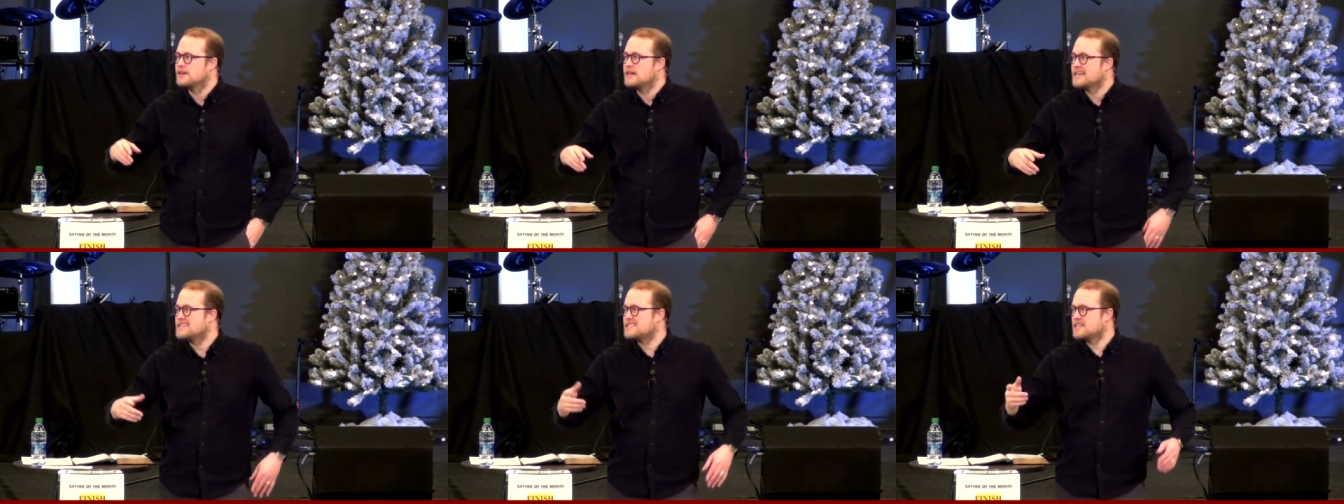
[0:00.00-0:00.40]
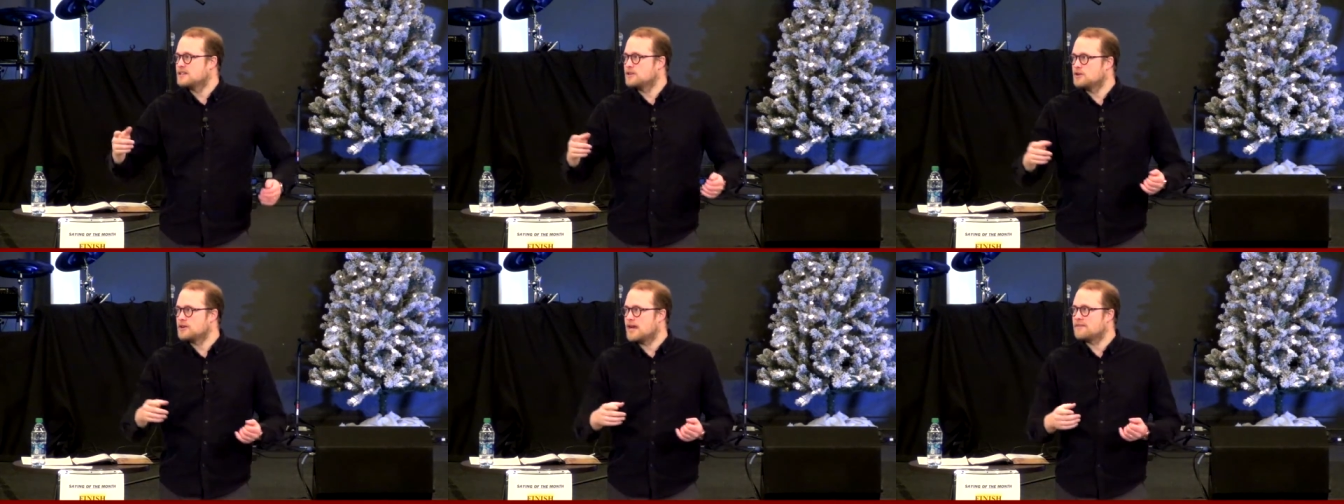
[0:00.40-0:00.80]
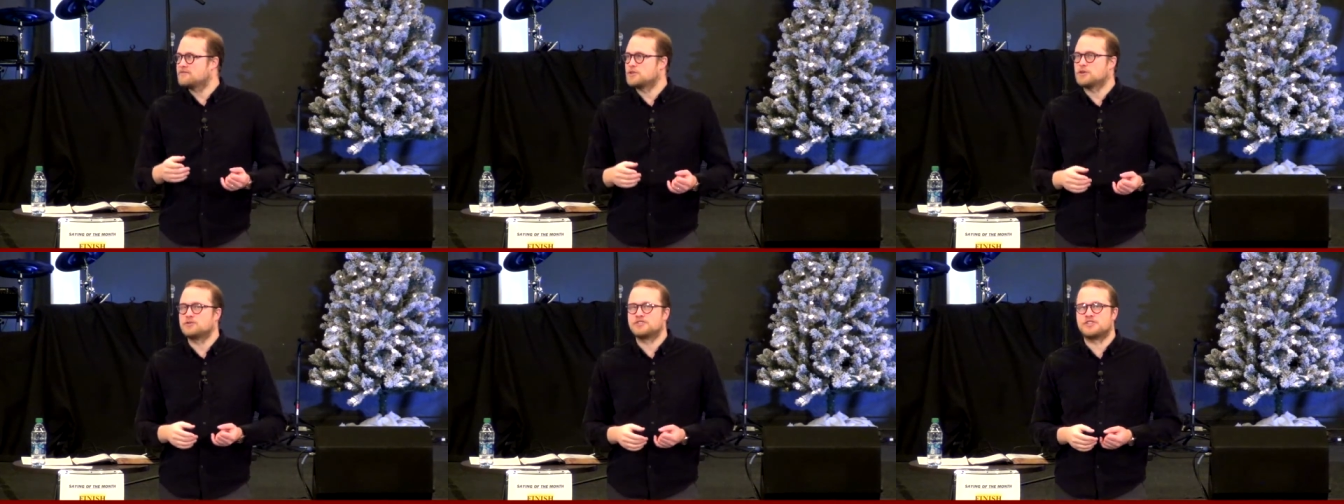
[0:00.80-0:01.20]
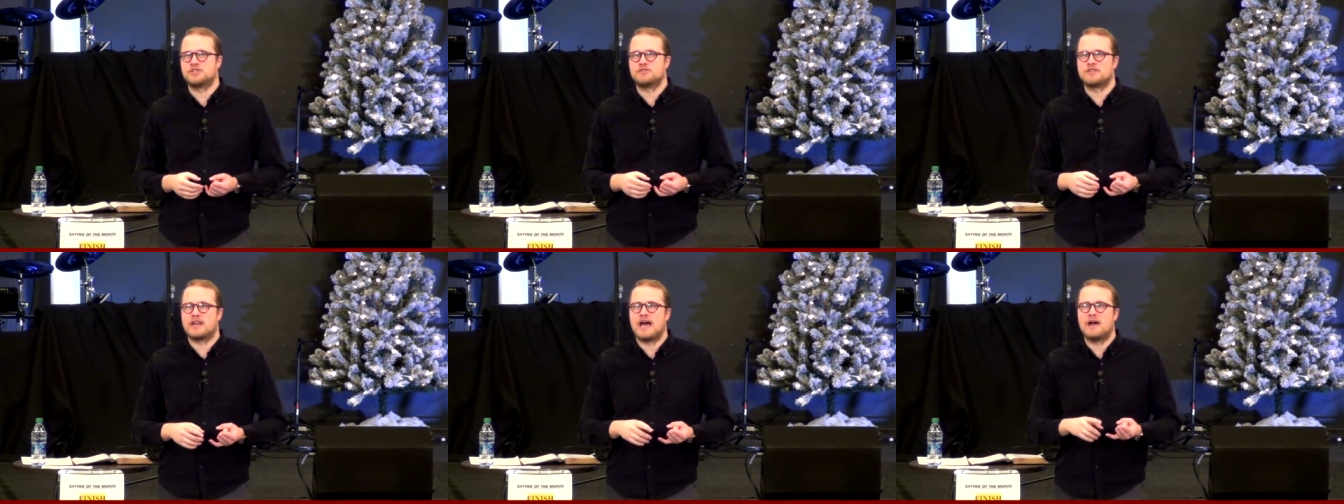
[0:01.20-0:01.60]
He said, Lord, I've told
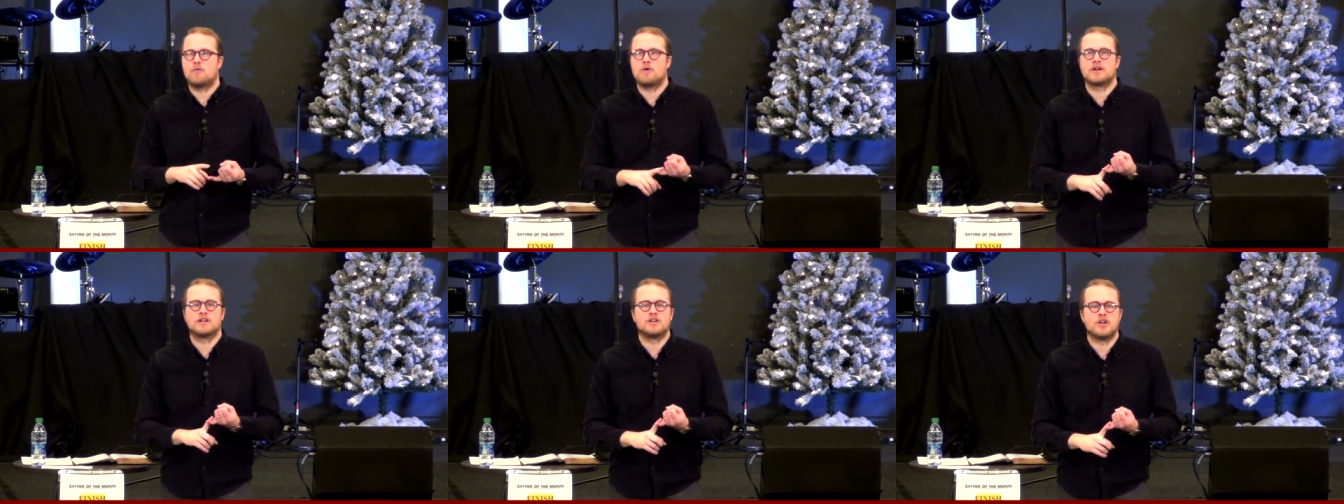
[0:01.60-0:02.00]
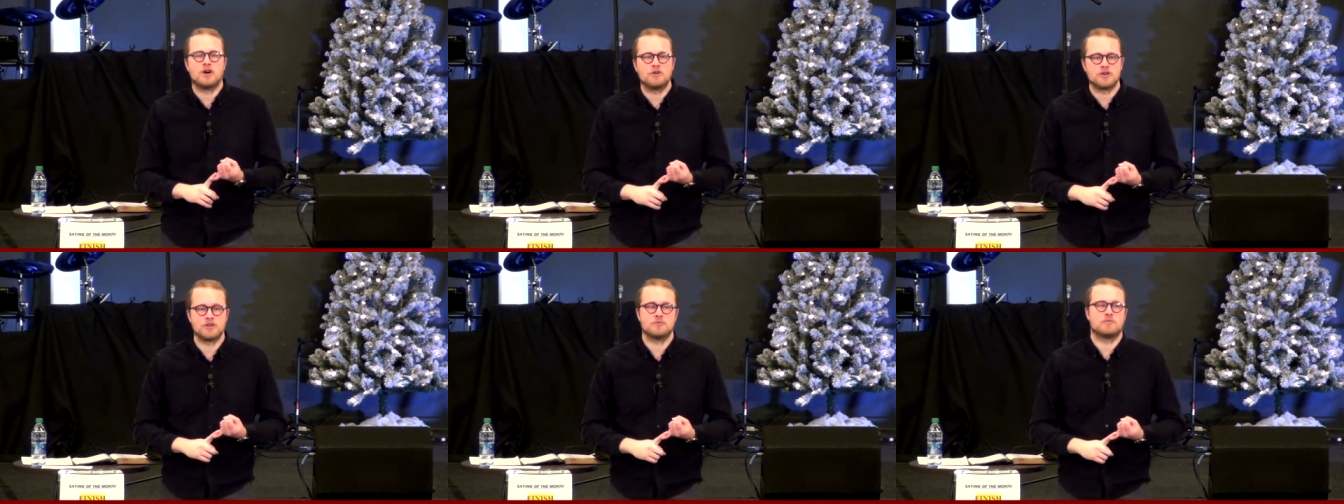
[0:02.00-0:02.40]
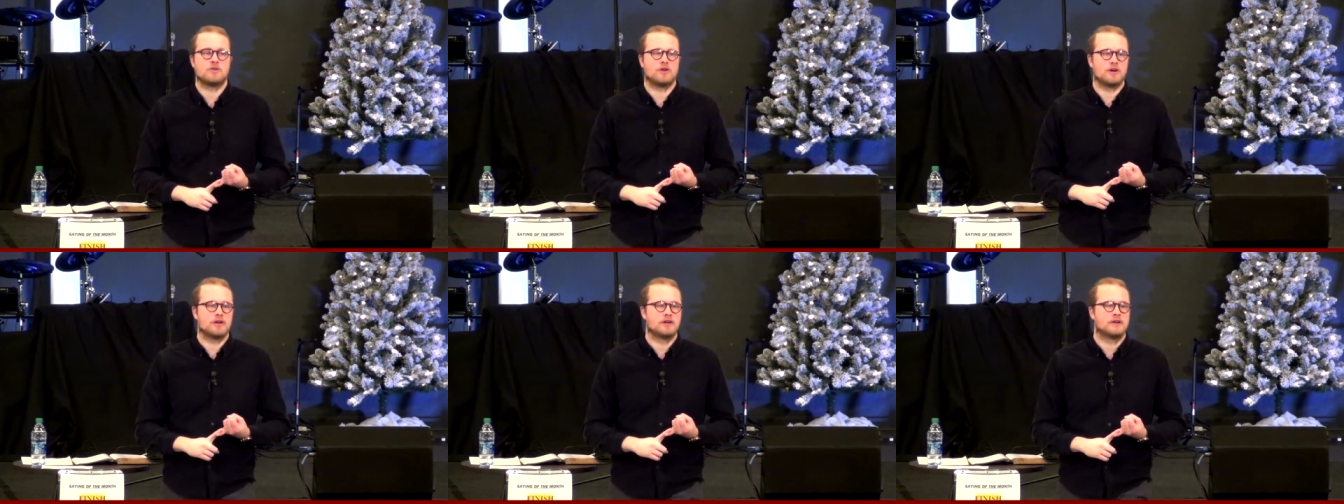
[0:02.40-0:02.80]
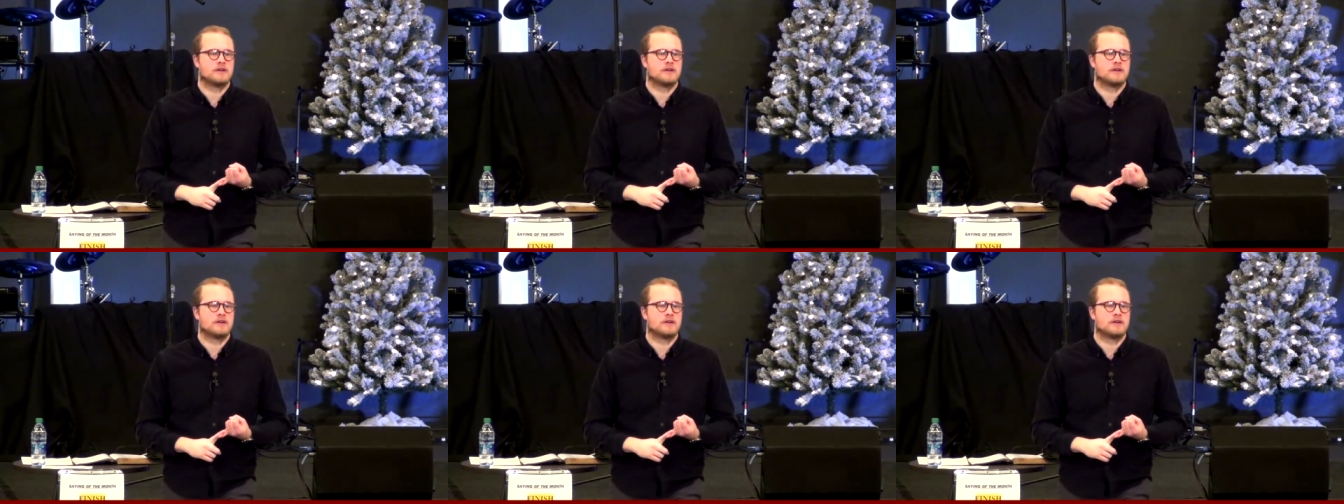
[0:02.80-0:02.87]
you that I want to know you more.